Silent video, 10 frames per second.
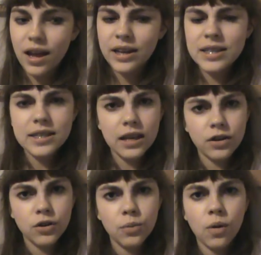I need to get
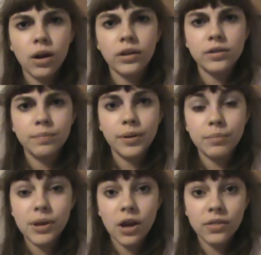a new wand,
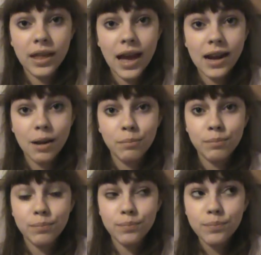but beyond that, I'm
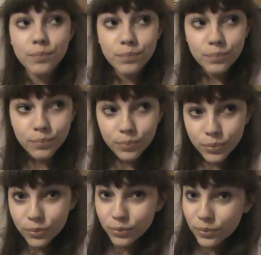
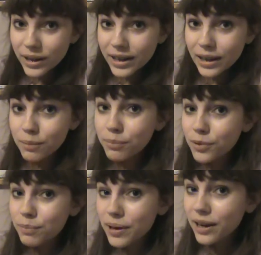pretty
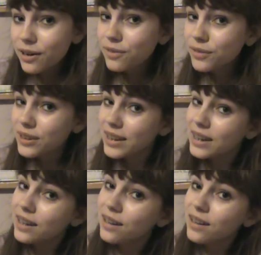prepared for
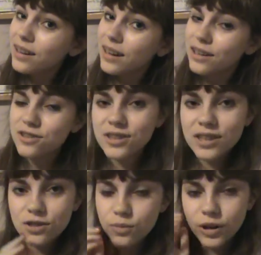LeakyCon. I just
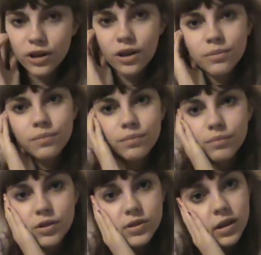need to work on
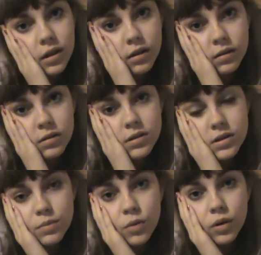music
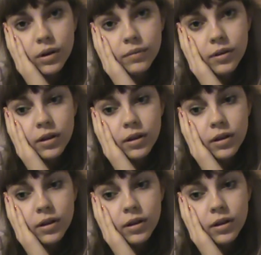some more.